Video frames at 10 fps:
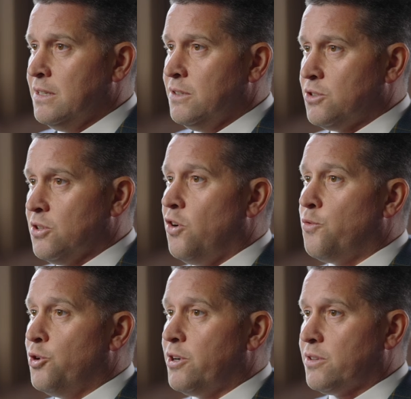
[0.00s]
There's a lot
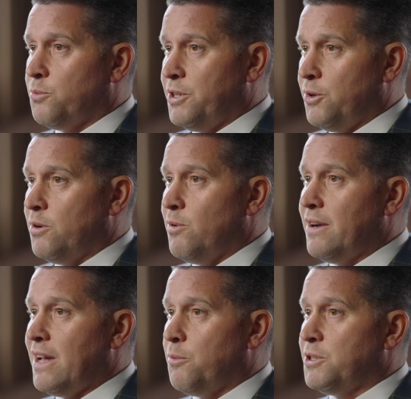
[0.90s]
of work that we do
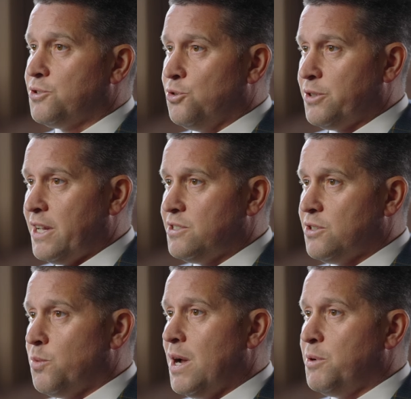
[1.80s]
around how we store
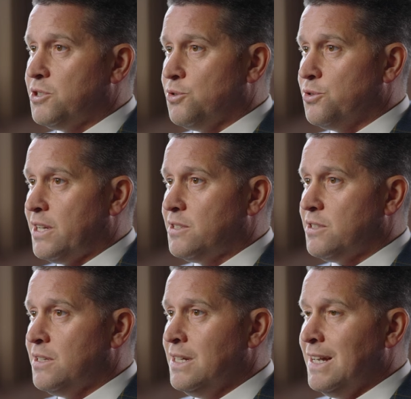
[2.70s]
data, where we store
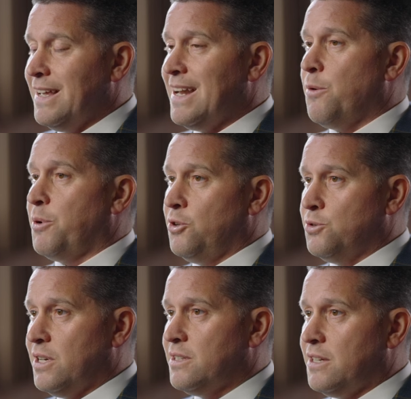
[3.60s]
data, and then how we
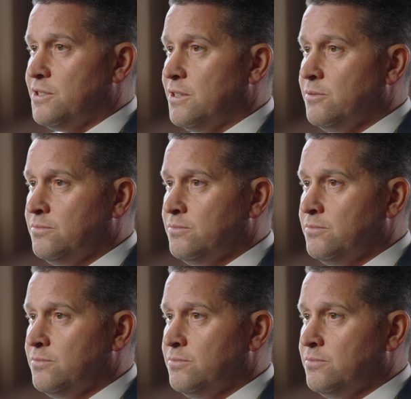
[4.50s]
use that data.